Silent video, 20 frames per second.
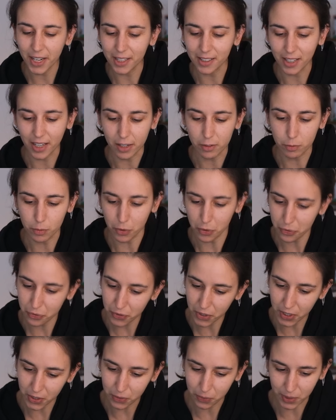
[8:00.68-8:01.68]
I'd have more
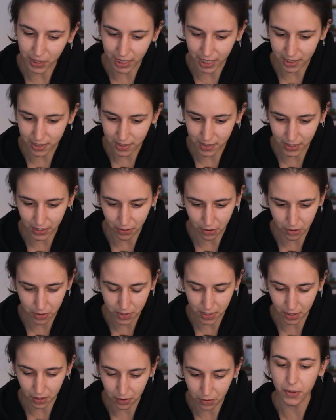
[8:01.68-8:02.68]
fun, we like to tell
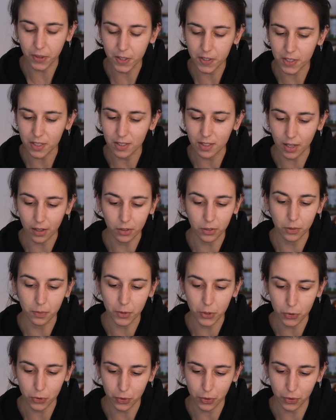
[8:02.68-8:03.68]
ourselves. But this is seldom
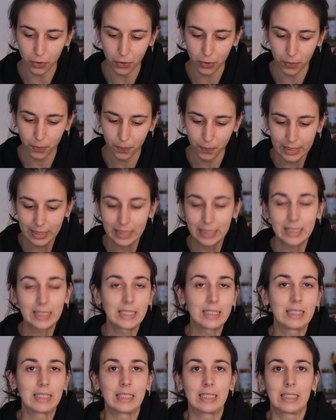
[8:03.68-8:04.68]
the truth. This one
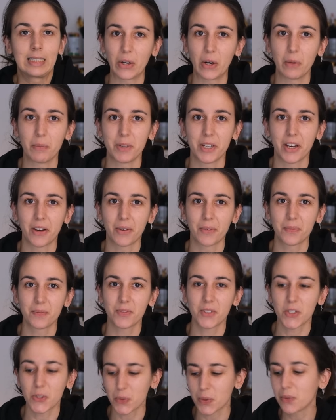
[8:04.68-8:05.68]
really called me out.
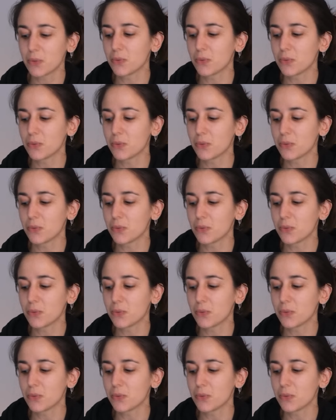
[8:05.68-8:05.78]
This